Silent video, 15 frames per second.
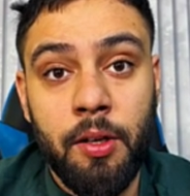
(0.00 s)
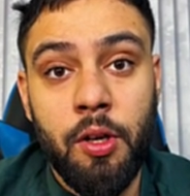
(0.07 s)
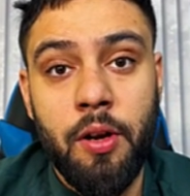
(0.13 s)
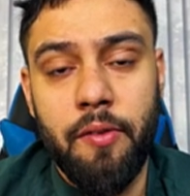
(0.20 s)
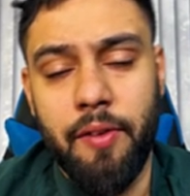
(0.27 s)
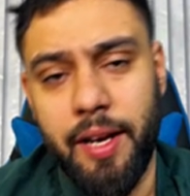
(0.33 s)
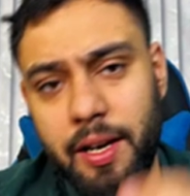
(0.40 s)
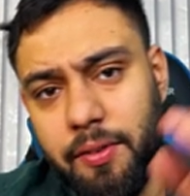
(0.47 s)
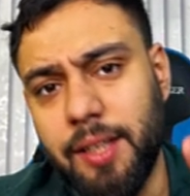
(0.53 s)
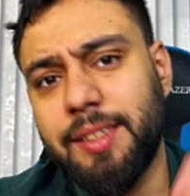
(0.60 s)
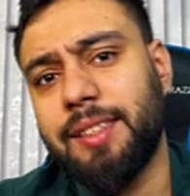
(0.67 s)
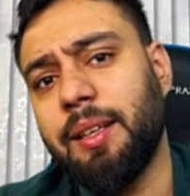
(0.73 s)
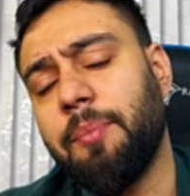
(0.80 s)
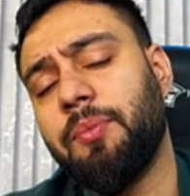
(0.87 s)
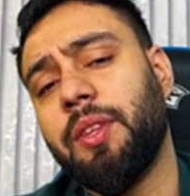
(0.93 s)
Whenever
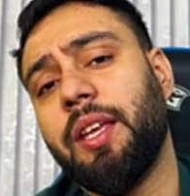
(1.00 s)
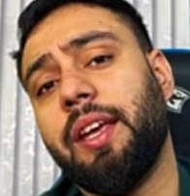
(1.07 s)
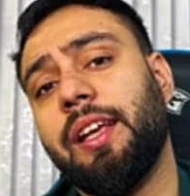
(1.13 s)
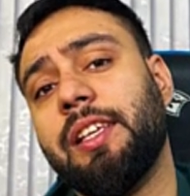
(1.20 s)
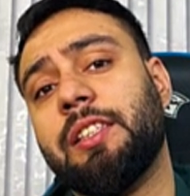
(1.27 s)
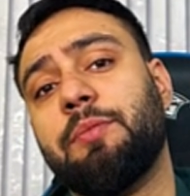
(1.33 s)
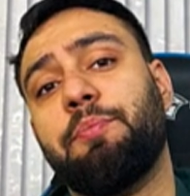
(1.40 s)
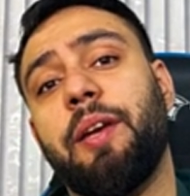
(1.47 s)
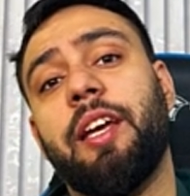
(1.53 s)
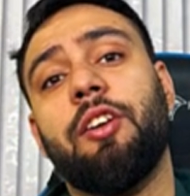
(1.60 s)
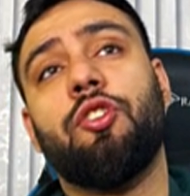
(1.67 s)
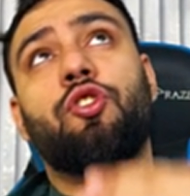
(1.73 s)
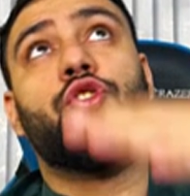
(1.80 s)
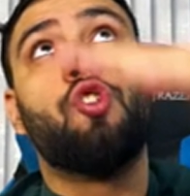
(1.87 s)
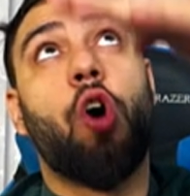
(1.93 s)
something is
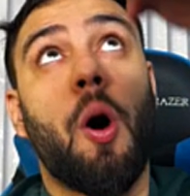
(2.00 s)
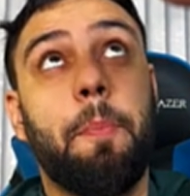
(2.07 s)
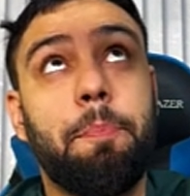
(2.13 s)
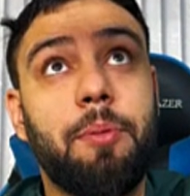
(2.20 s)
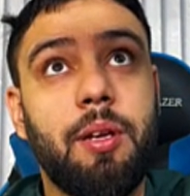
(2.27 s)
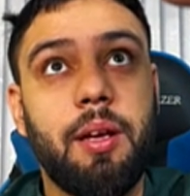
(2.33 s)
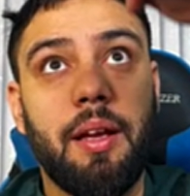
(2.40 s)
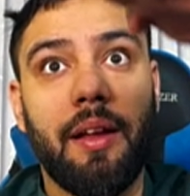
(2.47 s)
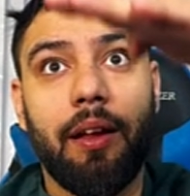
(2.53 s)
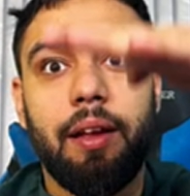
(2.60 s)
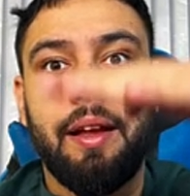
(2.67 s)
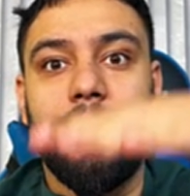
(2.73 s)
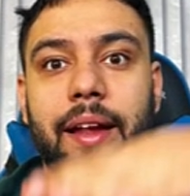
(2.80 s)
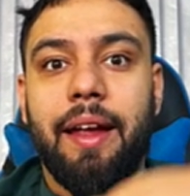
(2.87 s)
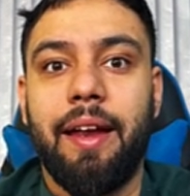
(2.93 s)
being dropped
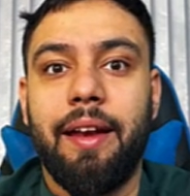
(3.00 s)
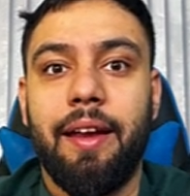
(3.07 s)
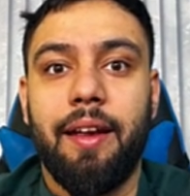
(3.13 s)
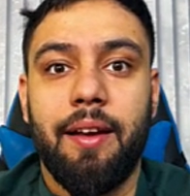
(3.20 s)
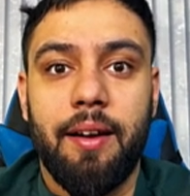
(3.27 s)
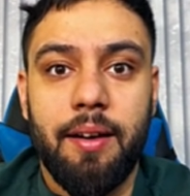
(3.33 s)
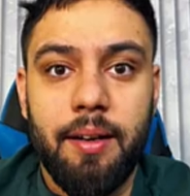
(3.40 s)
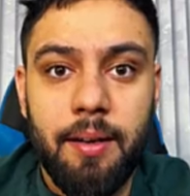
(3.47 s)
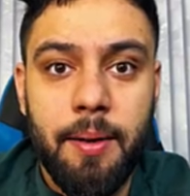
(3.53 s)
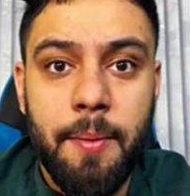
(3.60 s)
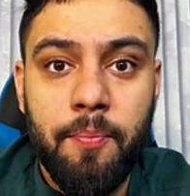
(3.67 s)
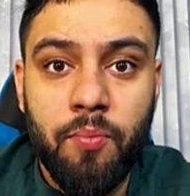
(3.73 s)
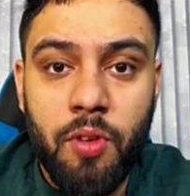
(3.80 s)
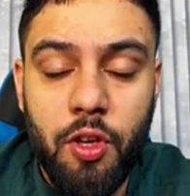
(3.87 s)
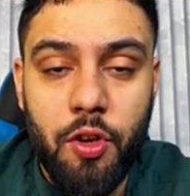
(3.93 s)
in air,
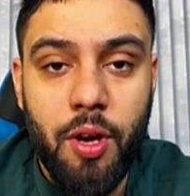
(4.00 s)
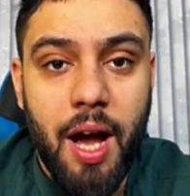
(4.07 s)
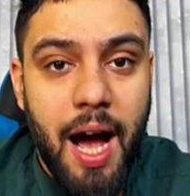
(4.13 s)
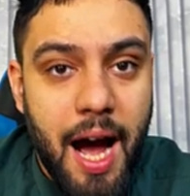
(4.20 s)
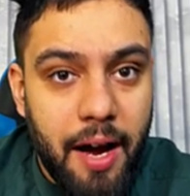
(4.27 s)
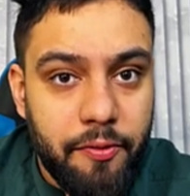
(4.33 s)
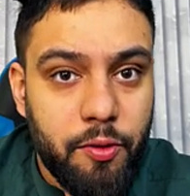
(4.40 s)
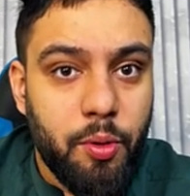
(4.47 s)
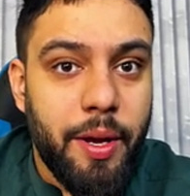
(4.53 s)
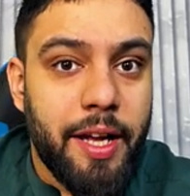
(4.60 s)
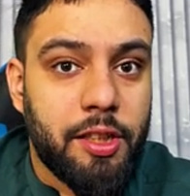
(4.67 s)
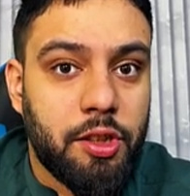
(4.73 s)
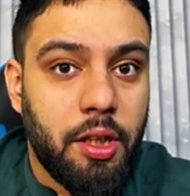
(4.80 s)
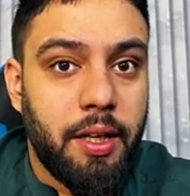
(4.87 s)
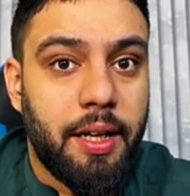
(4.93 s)
you have to
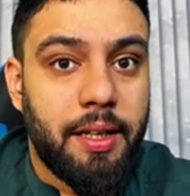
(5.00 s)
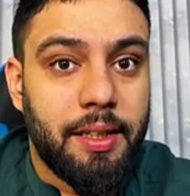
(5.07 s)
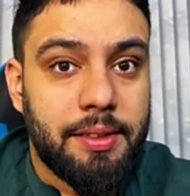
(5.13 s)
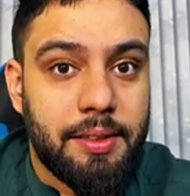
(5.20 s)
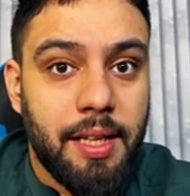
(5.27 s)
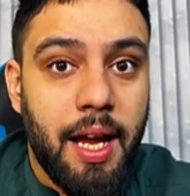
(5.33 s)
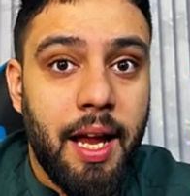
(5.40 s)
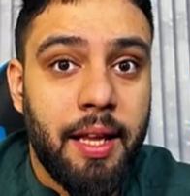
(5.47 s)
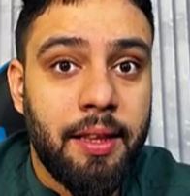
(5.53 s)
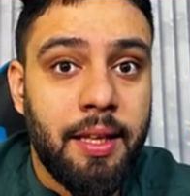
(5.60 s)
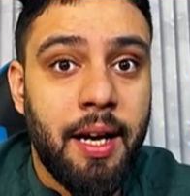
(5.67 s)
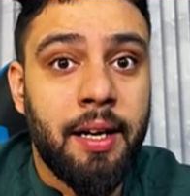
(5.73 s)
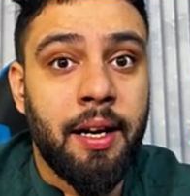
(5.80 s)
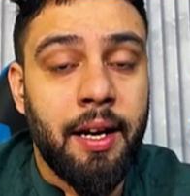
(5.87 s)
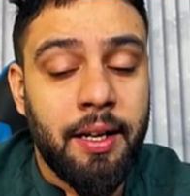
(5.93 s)
actually understand
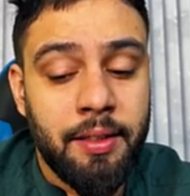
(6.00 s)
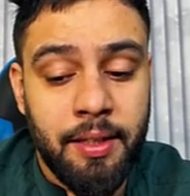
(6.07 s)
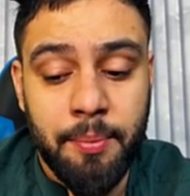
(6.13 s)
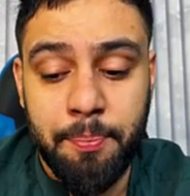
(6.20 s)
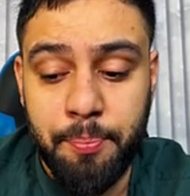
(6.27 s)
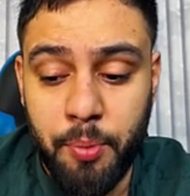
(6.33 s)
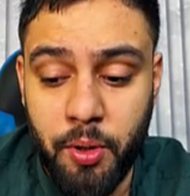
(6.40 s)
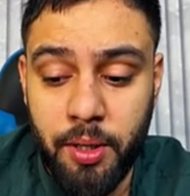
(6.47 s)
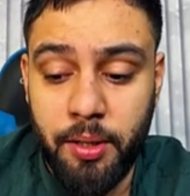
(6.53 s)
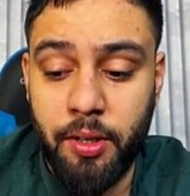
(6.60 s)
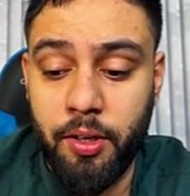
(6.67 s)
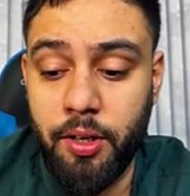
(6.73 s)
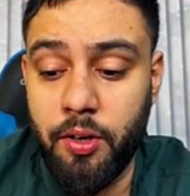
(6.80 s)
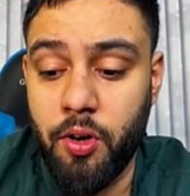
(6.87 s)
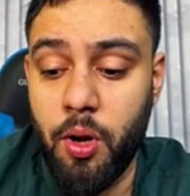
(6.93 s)
that the
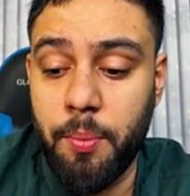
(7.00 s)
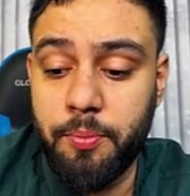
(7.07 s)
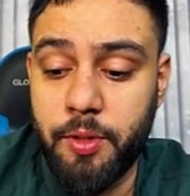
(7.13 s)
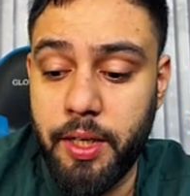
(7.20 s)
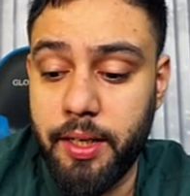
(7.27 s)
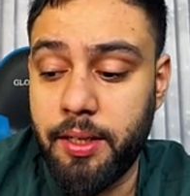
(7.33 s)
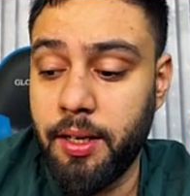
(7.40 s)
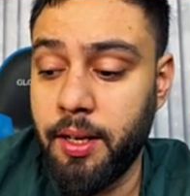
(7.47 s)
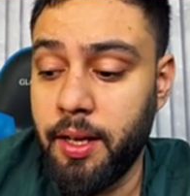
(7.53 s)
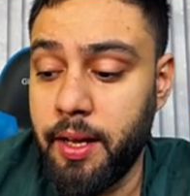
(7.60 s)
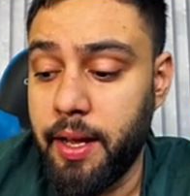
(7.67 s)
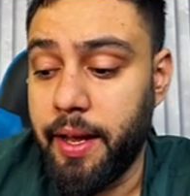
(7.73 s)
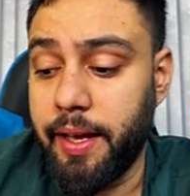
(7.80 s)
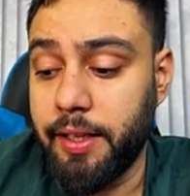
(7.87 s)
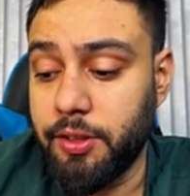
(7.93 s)
particular object
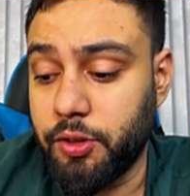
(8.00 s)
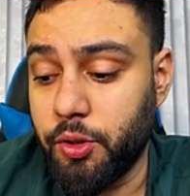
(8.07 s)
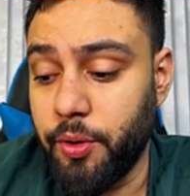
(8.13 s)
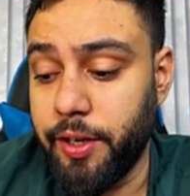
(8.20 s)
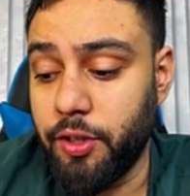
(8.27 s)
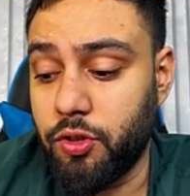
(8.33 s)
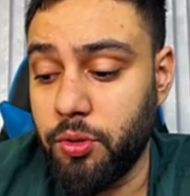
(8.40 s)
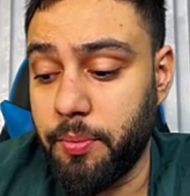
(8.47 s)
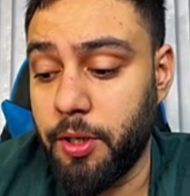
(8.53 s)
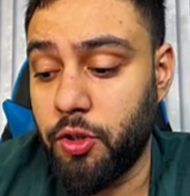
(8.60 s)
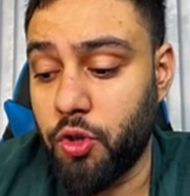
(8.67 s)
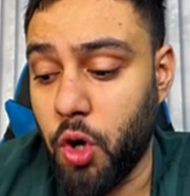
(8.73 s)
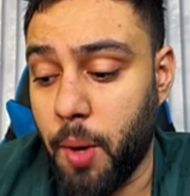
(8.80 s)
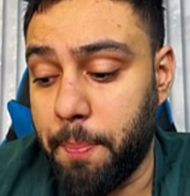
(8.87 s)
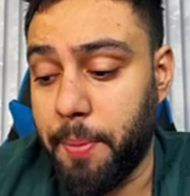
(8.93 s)
is going to be
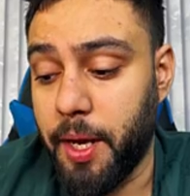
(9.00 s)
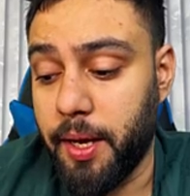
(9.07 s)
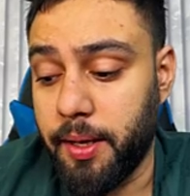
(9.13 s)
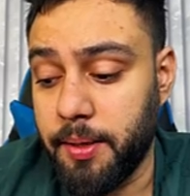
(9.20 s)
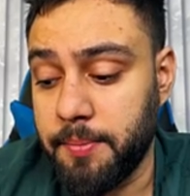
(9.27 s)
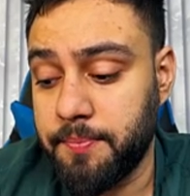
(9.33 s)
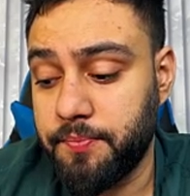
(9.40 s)
dropping